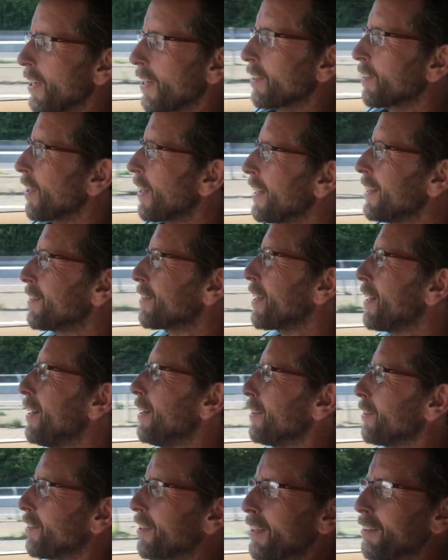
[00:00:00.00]
So these
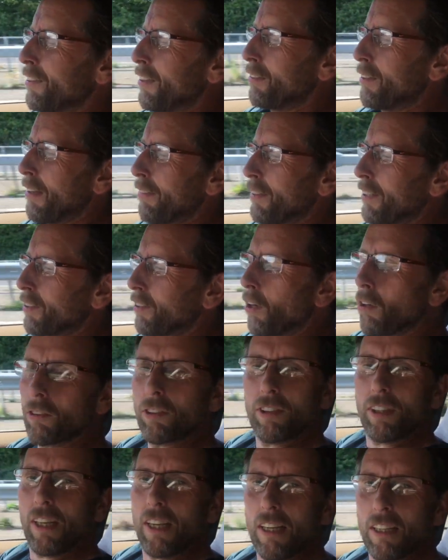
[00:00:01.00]
cars, they seem to have this
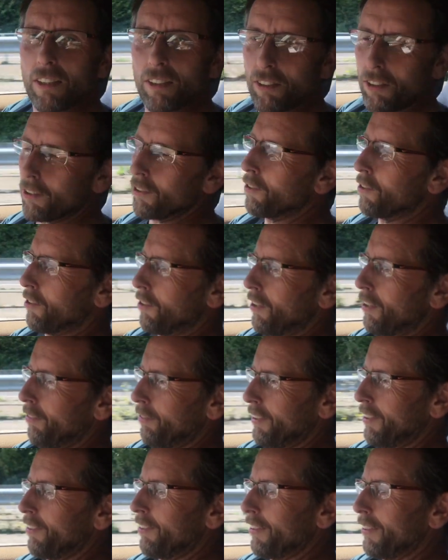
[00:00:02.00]
concierge
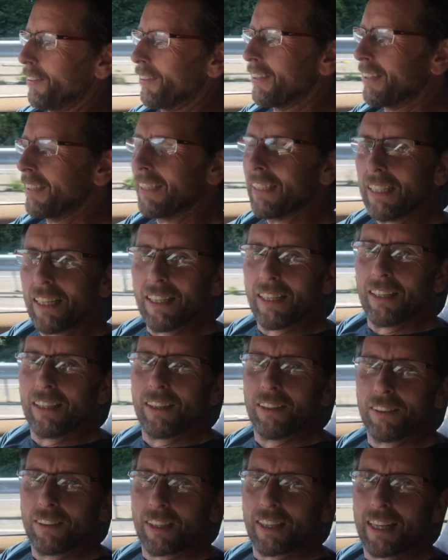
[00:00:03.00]
service on
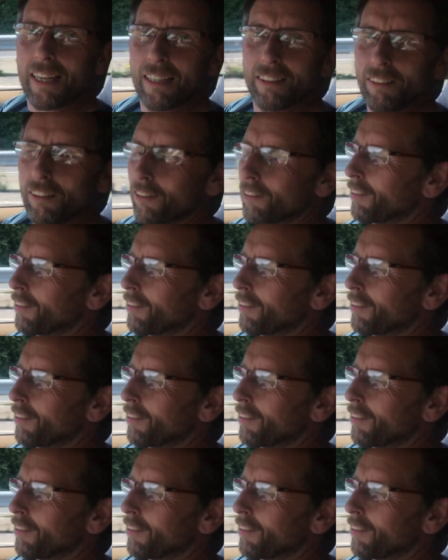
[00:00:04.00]
the connected